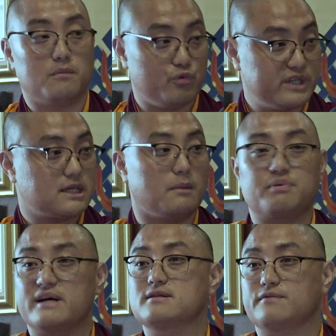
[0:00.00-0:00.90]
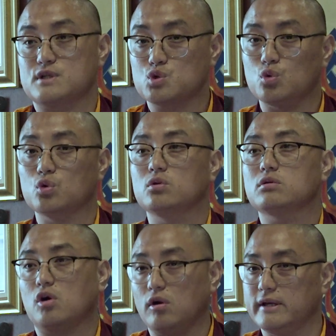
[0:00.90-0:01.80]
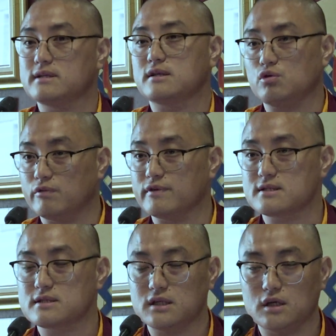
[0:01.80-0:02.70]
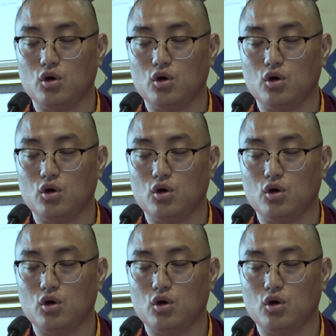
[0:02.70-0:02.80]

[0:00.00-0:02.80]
which comprised of a school, college and university,